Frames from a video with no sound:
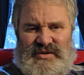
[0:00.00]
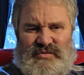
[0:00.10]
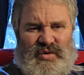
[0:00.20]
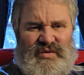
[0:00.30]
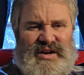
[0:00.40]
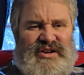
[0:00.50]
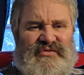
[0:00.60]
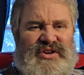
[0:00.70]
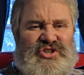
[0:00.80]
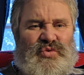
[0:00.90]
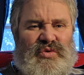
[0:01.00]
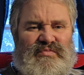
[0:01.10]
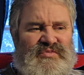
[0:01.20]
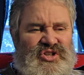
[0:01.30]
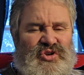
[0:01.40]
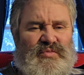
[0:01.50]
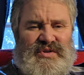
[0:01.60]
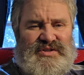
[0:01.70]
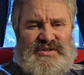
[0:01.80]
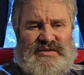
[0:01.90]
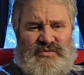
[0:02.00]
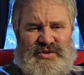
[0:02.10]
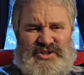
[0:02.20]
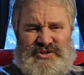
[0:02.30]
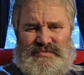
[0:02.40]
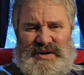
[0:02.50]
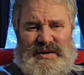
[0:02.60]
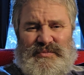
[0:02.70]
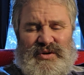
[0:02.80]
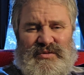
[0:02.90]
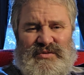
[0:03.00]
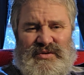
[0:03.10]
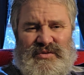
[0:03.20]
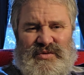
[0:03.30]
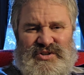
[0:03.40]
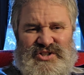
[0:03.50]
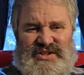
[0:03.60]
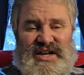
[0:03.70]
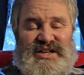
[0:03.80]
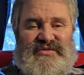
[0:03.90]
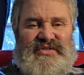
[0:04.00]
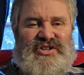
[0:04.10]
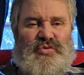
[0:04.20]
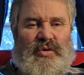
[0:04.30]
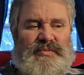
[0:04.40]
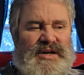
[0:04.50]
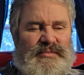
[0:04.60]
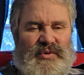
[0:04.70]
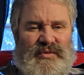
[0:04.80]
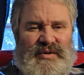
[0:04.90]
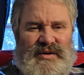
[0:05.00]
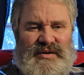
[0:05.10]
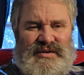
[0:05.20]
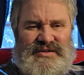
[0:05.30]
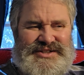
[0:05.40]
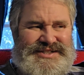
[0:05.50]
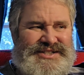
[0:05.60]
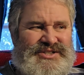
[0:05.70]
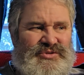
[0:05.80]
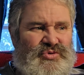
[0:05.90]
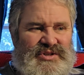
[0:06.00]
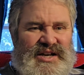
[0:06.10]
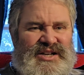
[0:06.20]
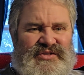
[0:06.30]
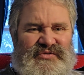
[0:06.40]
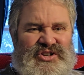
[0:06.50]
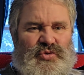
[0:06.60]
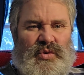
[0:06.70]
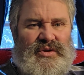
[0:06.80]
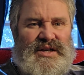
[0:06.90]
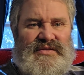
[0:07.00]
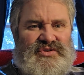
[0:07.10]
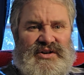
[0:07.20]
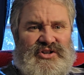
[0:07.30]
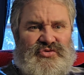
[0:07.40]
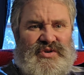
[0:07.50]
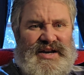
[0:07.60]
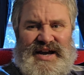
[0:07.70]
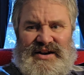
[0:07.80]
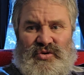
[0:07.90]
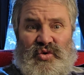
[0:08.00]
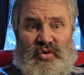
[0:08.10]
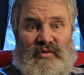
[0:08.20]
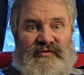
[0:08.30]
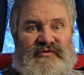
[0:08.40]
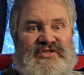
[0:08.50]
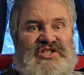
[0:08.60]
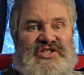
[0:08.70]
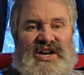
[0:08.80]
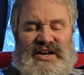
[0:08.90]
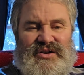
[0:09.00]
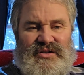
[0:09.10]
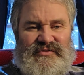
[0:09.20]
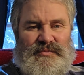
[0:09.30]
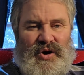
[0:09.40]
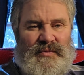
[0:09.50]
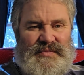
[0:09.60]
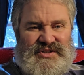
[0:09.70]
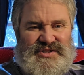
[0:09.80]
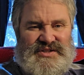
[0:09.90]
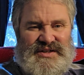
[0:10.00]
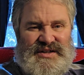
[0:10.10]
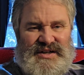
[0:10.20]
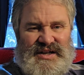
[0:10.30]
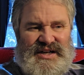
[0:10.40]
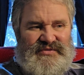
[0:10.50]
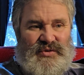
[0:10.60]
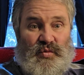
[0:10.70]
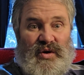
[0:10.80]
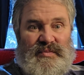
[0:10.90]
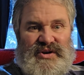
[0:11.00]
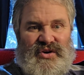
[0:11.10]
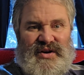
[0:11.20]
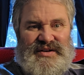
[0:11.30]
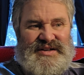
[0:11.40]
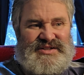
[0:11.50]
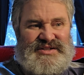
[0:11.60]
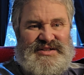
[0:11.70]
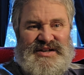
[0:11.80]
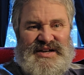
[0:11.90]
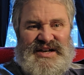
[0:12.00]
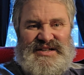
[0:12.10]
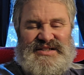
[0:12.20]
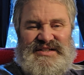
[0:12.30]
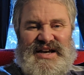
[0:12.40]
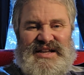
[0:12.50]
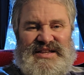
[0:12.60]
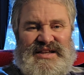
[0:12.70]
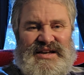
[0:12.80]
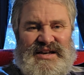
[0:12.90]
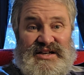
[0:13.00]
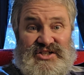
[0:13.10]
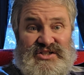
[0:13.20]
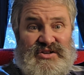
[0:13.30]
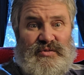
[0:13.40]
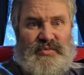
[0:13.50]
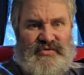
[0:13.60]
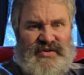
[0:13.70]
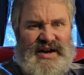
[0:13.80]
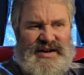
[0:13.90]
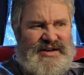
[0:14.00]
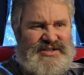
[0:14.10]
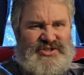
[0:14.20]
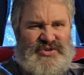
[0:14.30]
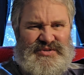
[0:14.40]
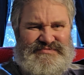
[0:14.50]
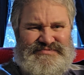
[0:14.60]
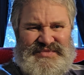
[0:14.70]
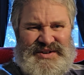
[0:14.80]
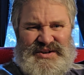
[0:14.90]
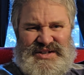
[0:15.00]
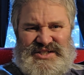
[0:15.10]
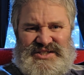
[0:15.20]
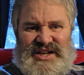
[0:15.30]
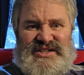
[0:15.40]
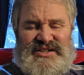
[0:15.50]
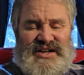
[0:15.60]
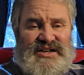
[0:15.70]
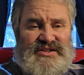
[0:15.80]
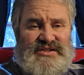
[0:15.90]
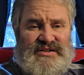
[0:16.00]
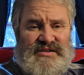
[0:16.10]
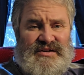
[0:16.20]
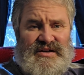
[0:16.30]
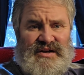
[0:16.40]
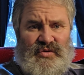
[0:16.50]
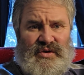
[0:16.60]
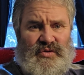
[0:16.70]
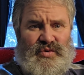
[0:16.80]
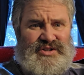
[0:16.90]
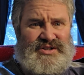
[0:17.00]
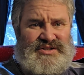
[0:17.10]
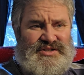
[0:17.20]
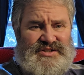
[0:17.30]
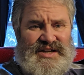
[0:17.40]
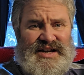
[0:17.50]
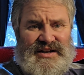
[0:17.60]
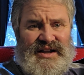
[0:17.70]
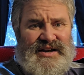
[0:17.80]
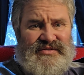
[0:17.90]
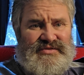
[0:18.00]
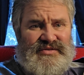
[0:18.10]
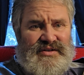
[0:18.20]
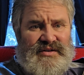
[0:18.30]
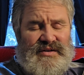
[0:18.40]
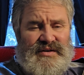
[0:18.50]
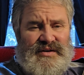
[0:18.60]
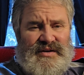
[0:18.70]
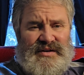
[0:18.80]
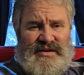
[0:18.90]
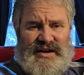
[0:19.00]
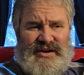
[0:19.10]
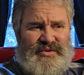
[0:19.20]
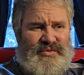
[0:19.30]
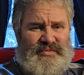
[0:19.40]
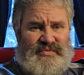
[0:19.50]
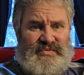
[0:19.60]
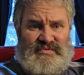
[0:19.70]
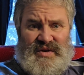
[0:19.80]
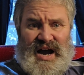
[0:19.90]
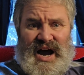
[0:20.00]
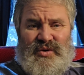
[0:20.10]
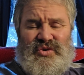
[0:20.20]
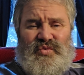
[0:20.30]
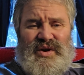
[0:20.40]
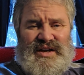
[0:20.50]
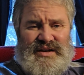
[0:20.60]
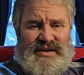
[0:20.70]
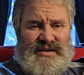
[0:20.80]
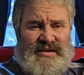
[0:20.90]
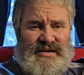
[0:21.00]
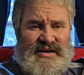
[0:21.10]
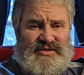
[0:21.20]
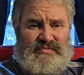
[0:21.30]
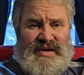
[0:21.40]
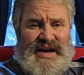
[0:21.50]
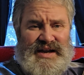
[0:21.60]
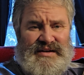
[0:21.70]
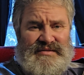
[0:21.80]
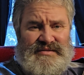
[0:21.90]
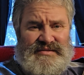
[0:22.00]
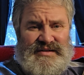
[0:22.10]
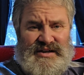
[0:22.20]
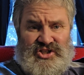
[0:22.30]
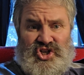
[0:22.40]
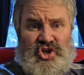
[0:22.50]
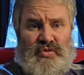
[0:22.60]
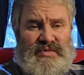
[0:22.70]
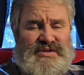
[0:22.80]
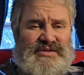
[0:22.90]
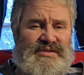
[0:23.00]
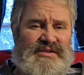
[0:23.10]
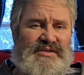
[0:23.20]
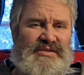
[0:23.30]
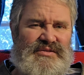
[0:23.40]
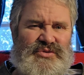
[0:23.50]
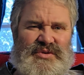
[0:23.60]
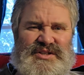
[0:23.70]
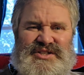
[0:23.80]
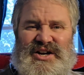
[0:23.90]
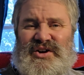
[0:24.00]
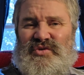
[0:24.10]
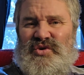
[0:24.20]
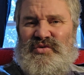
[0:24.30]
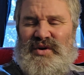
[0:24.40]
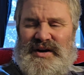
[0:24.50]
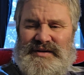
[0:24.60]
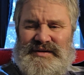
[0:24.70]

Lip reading: We're individual humans. We're just people. We're just individual people. Just as those individual leaves in a tree had a whole cycle of purpose, even well beyond its death, it still provided a certain sustenance in order which it sustained life. Now, how do we, as man, as humans, do this in our own right?